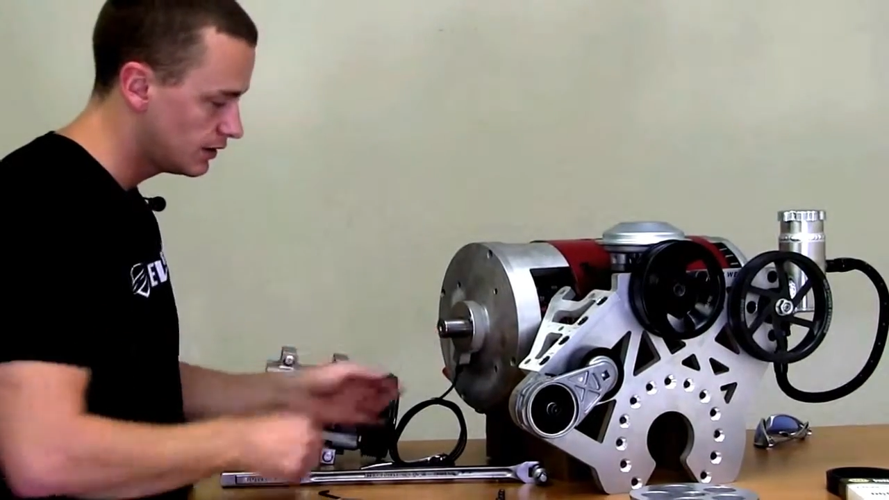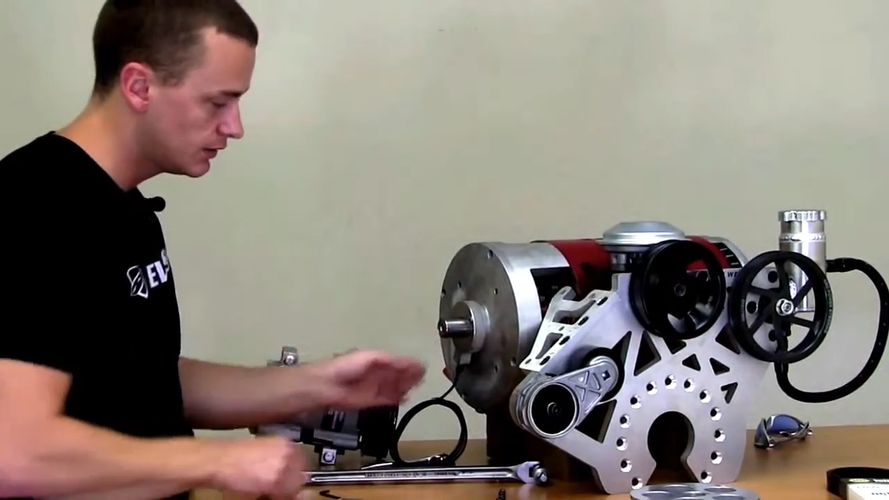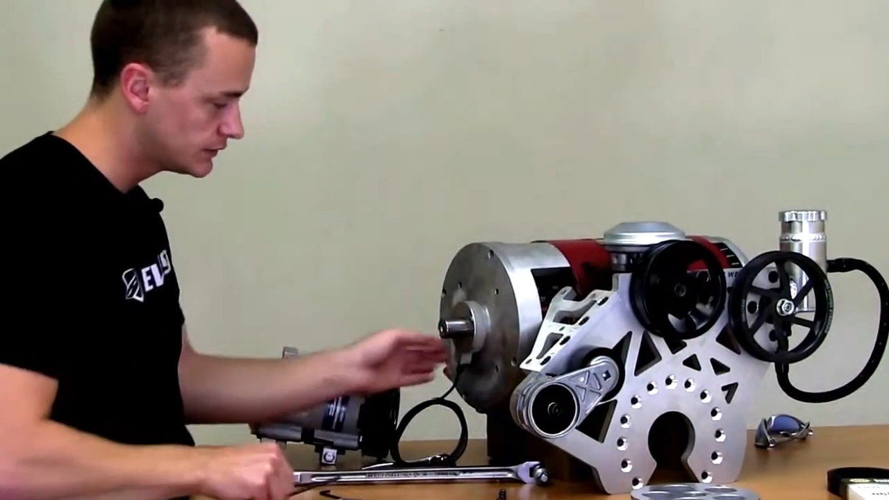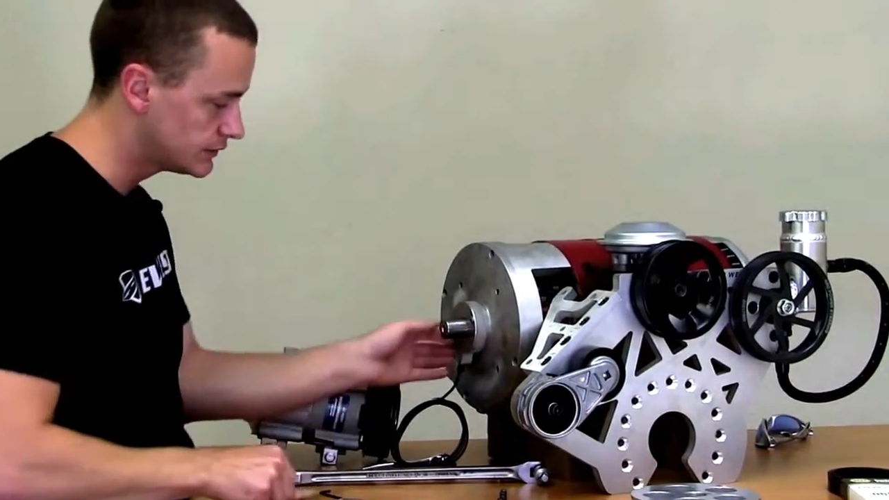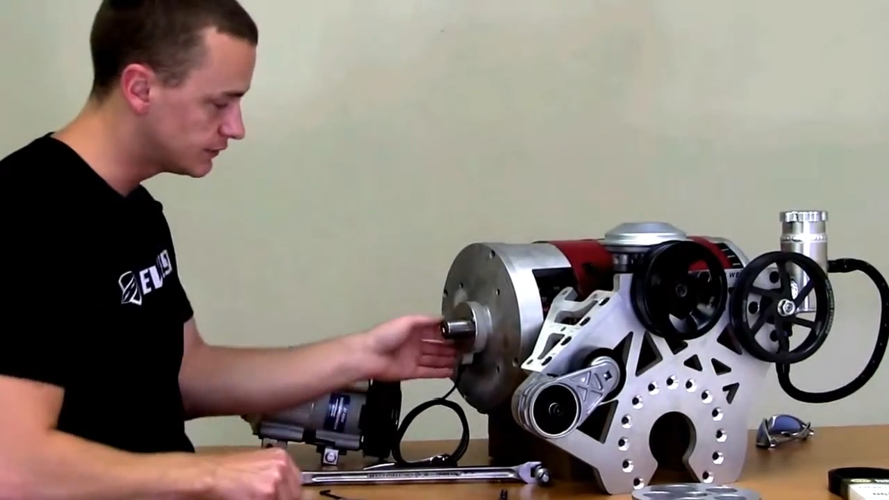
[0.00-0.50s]

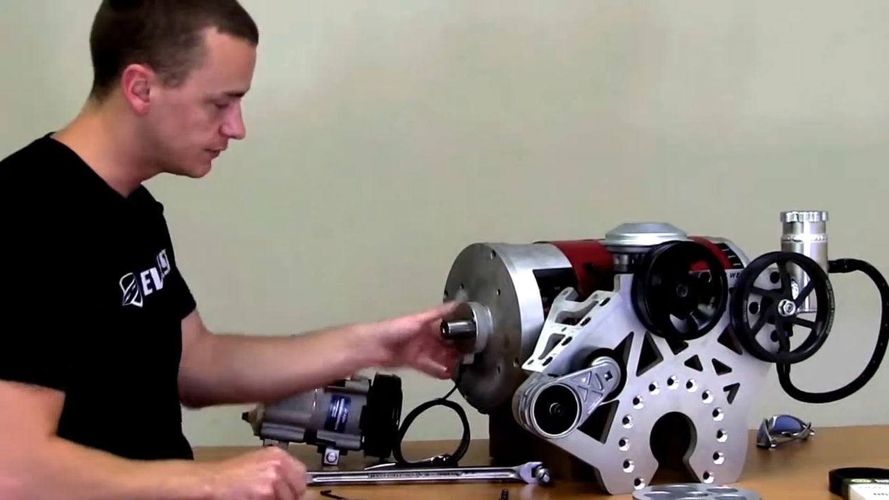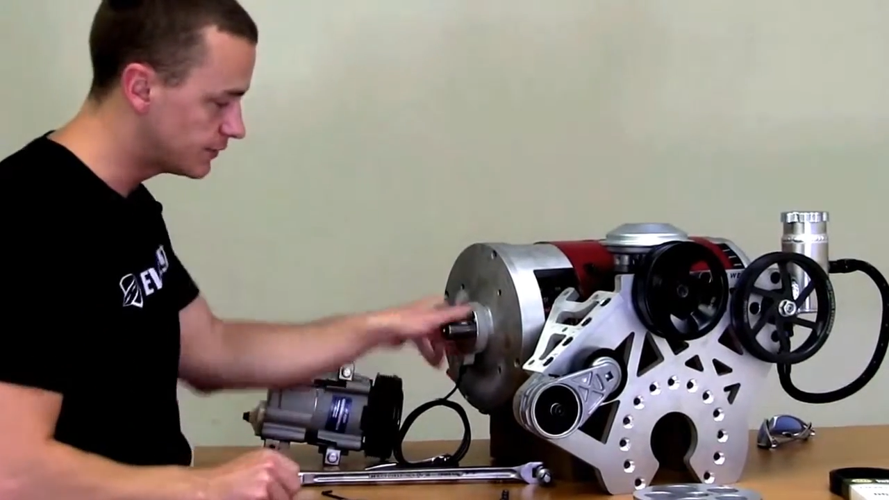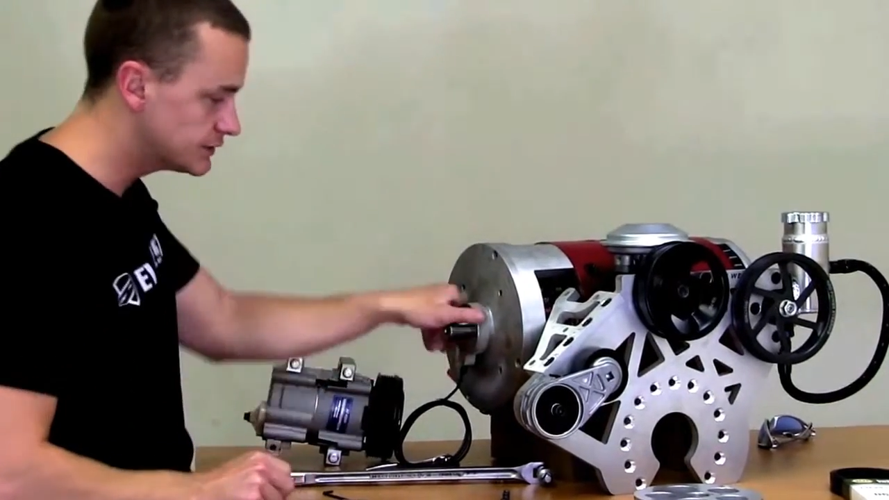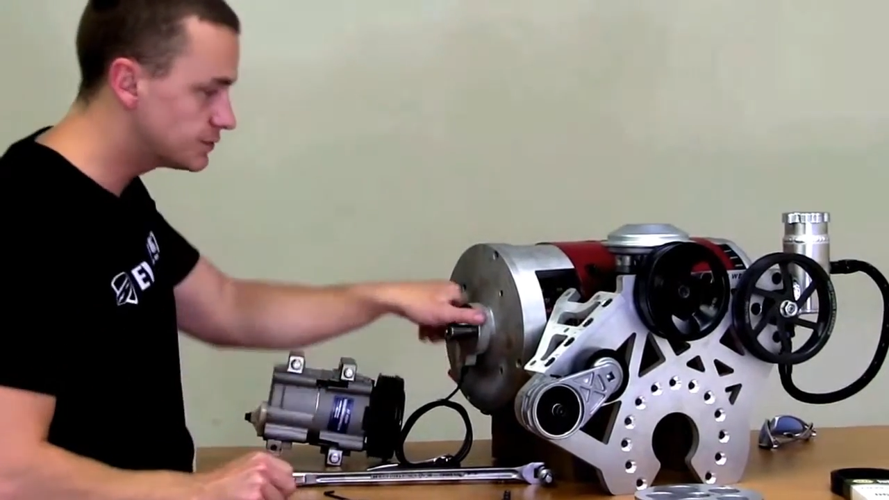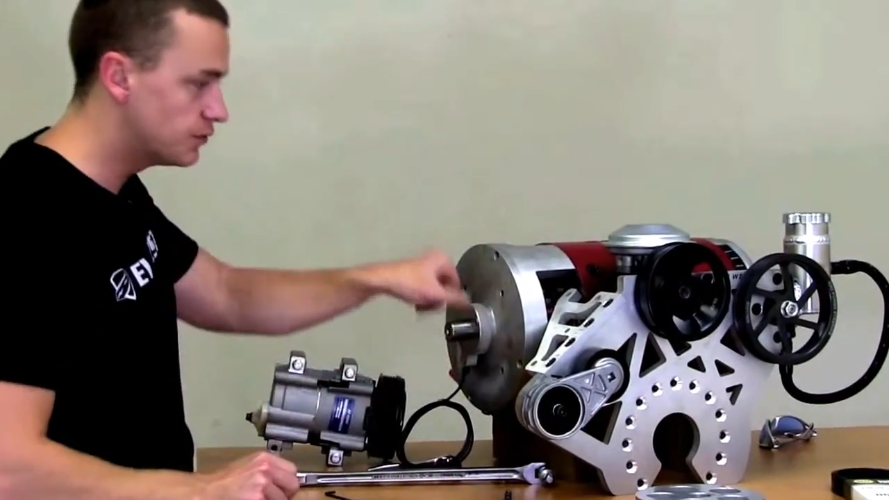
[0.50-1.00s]
So from
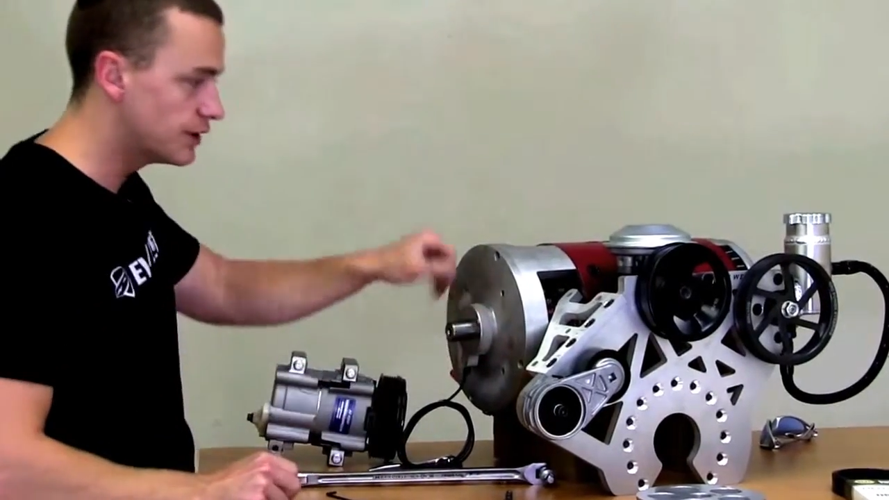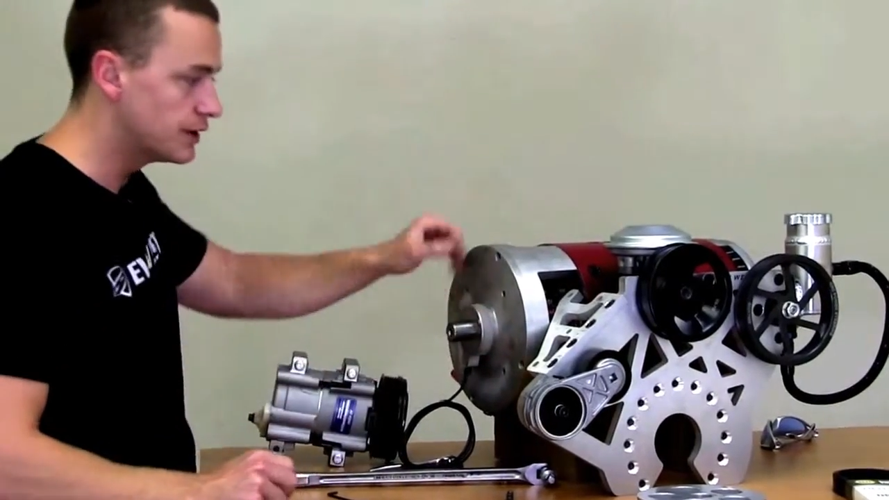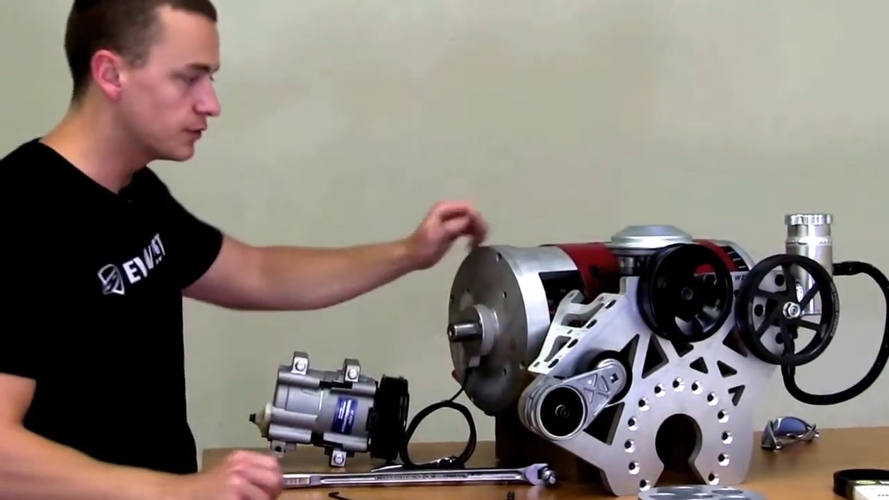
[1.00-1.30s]
this point,